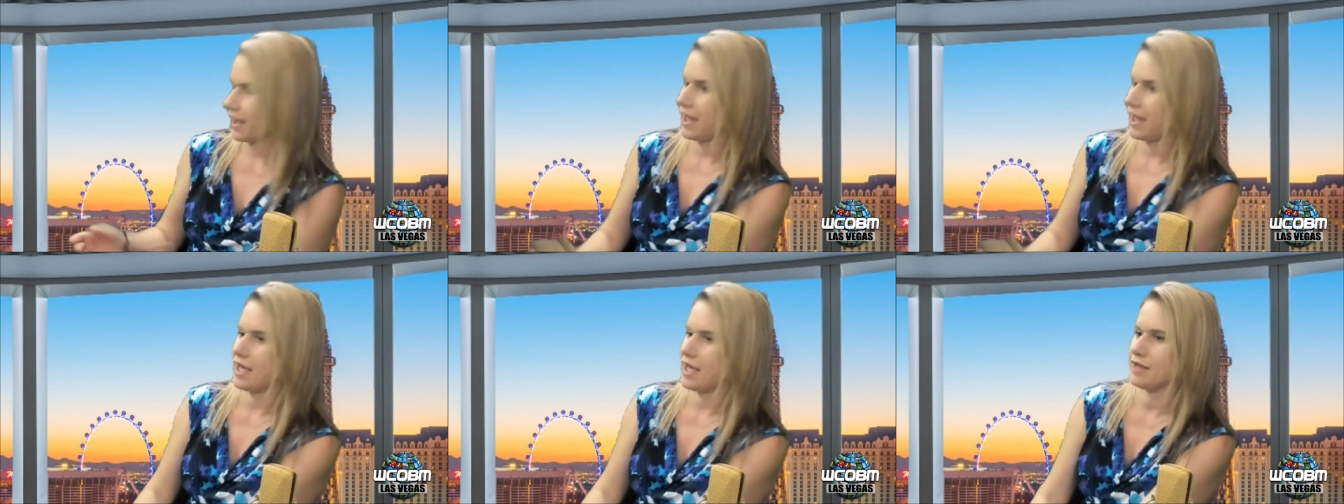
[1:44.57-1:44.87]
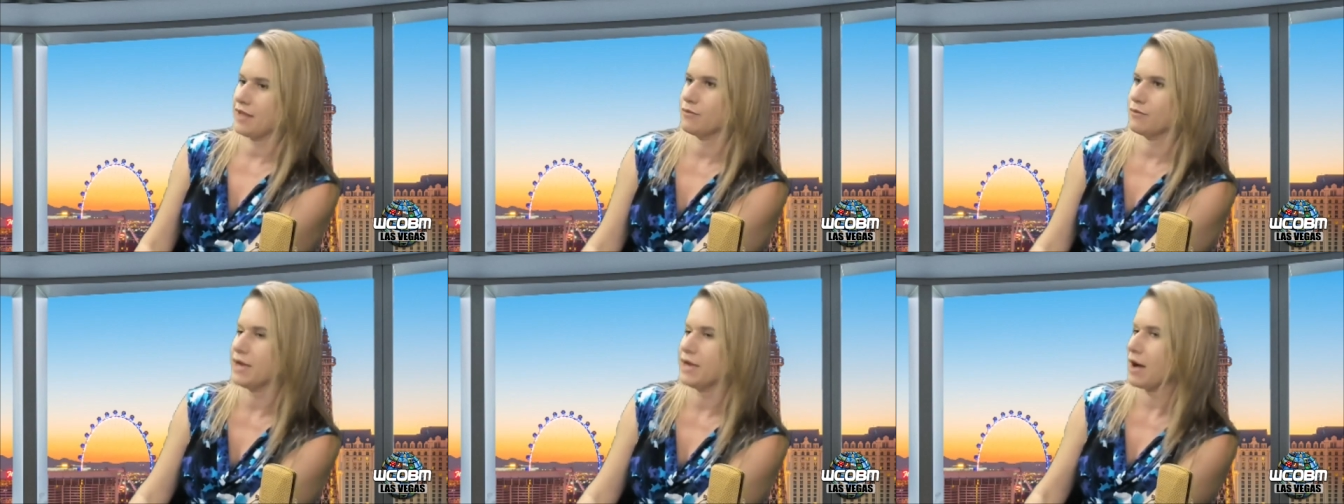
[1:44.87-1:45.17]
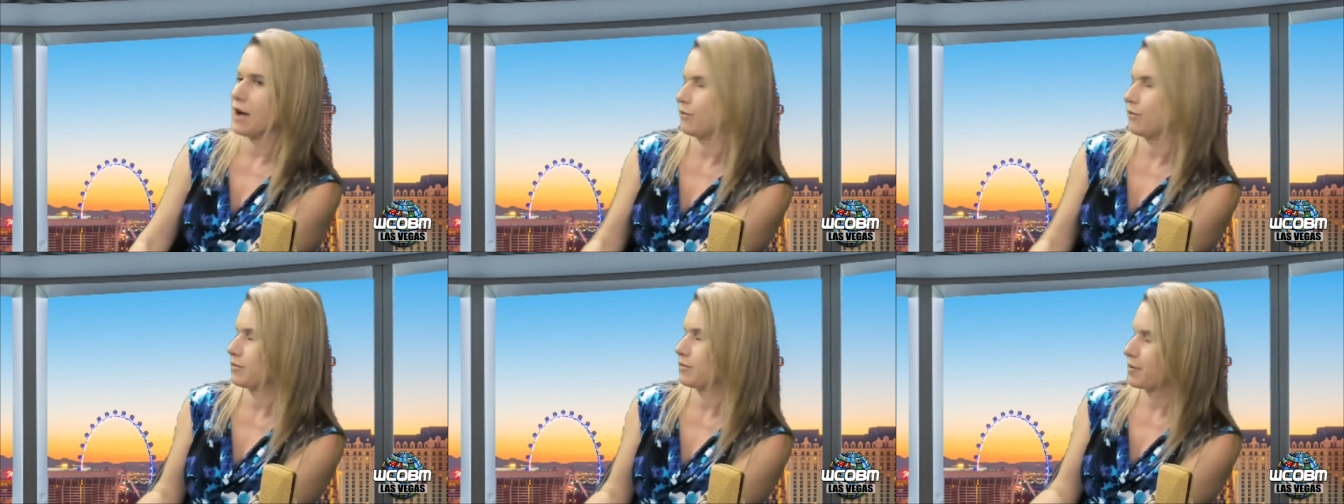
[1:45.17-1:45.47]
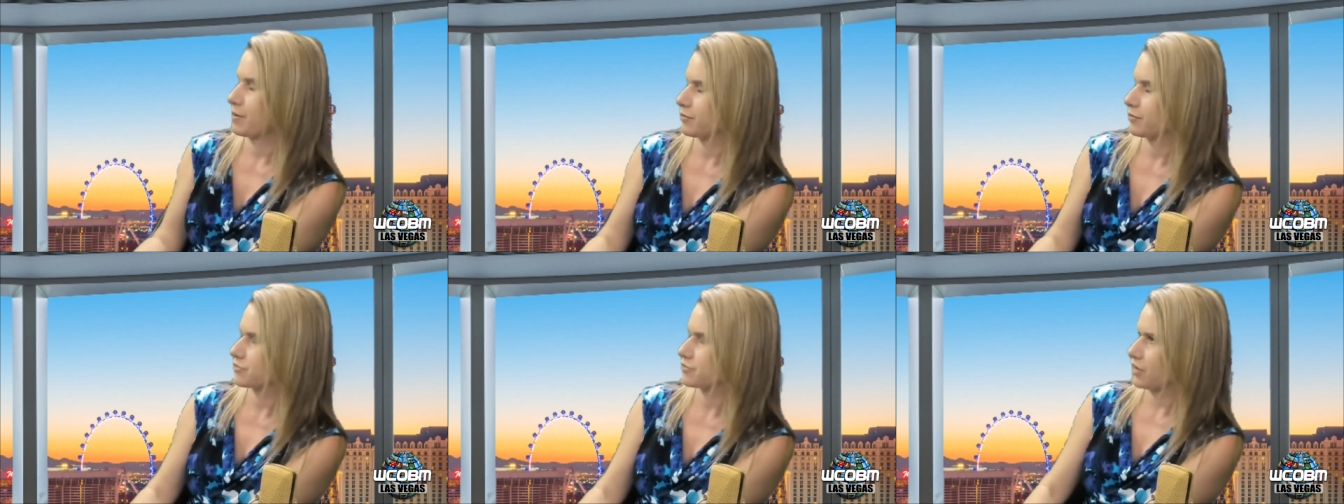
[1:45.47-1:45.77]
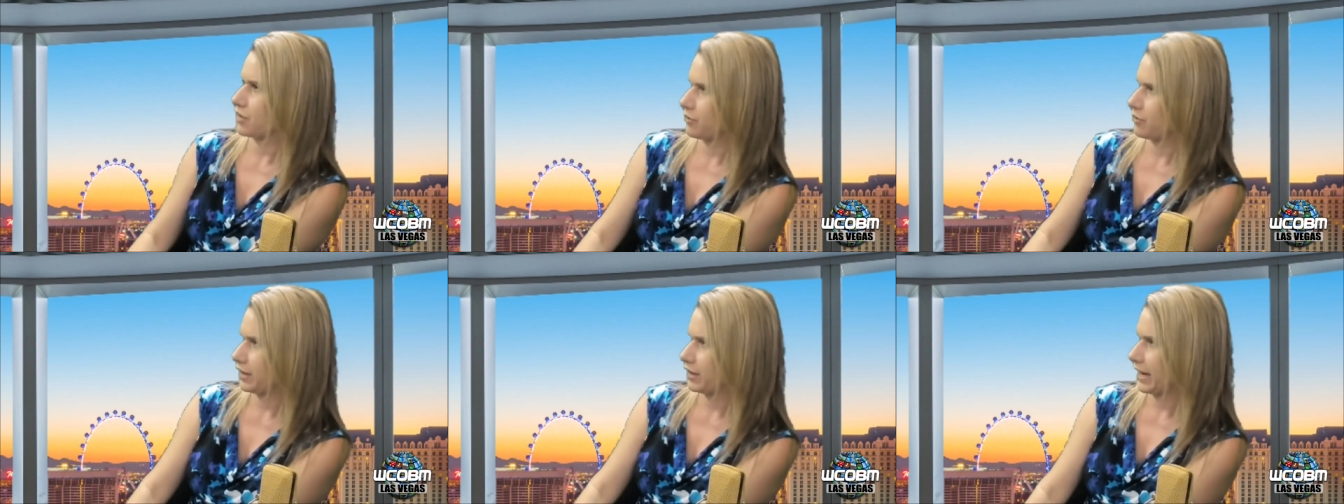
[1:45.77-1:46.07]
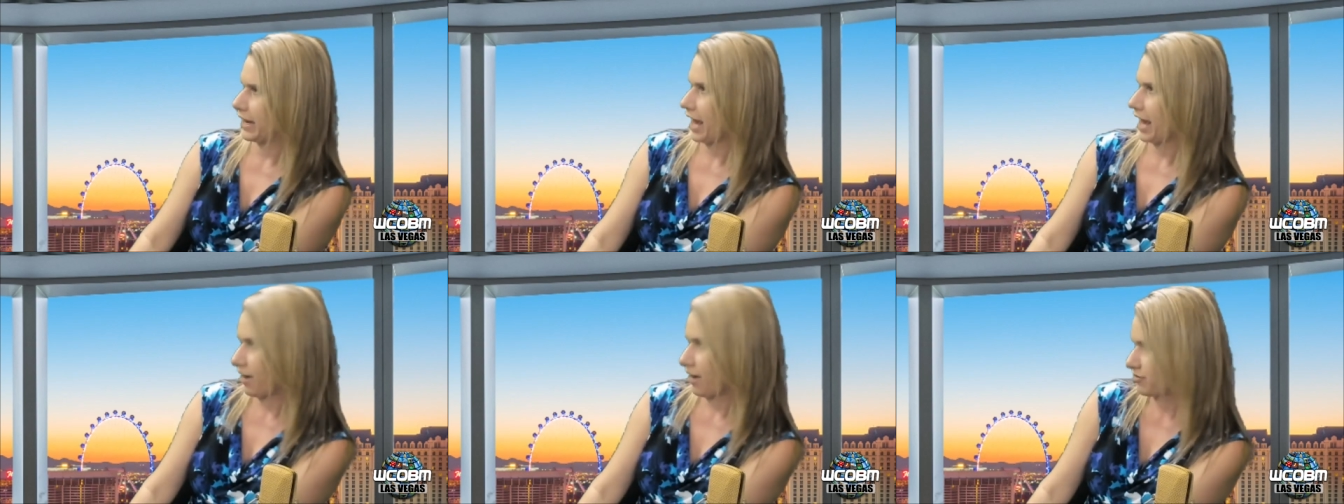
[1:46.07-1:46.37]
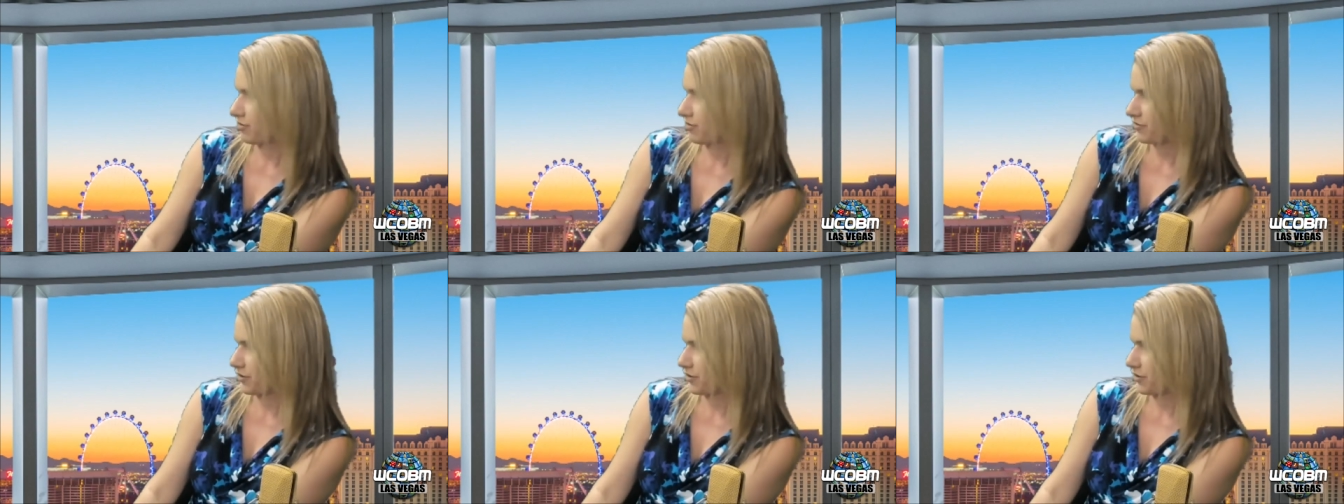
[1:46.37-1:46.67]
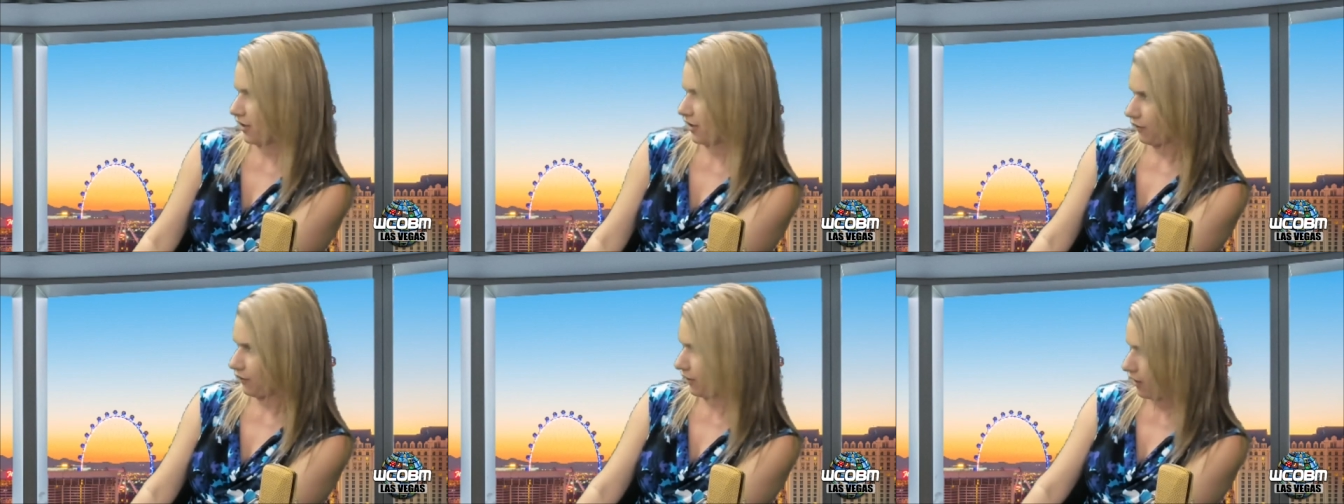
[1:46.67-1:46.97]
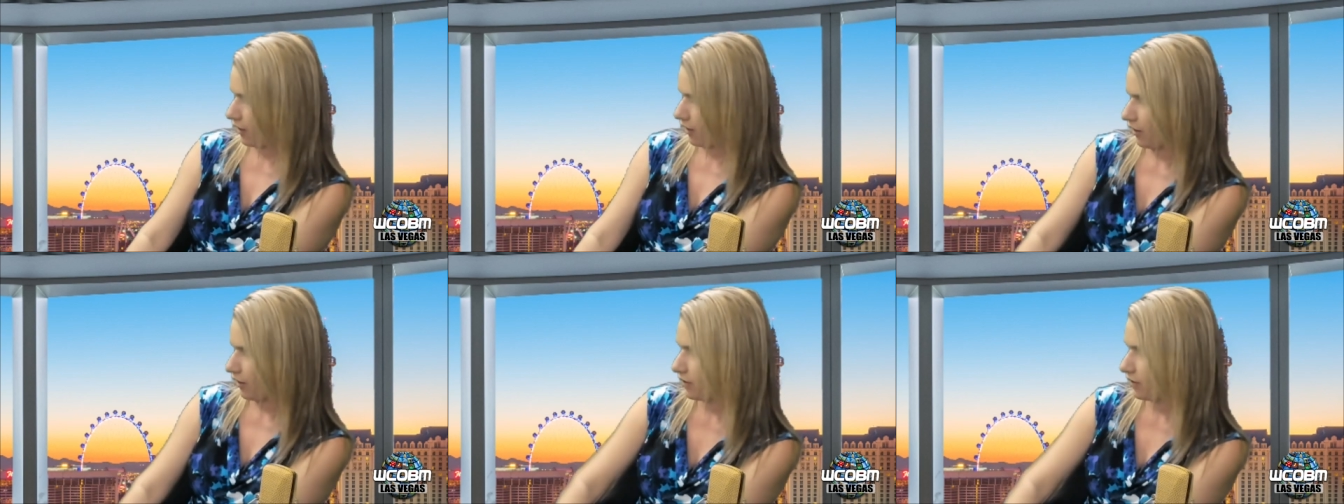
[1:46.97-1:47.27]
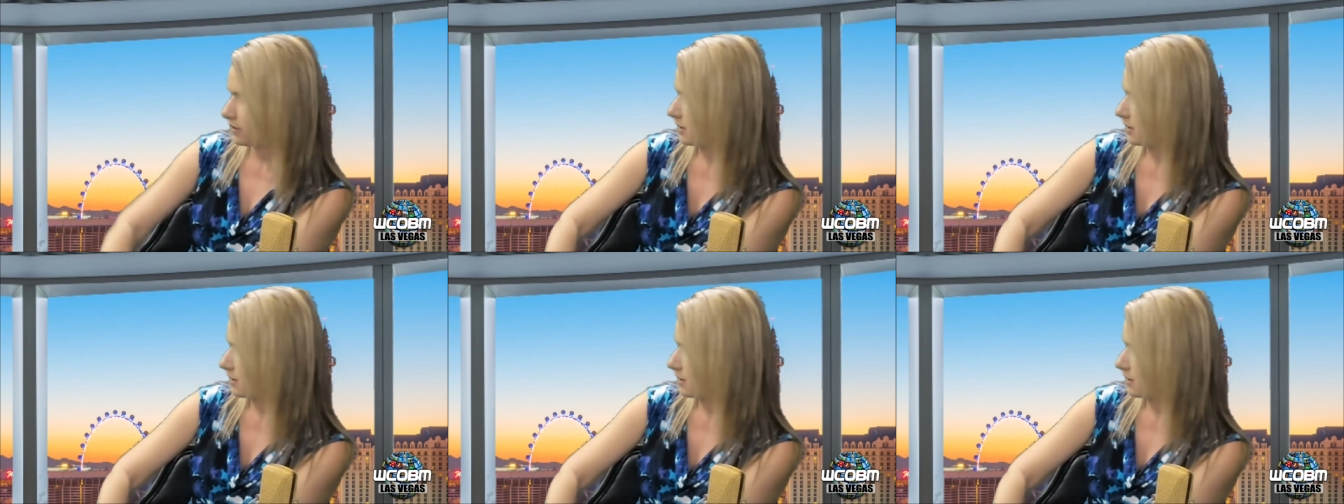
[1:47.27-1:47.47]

And yeah, when members go, they get half off their alcohol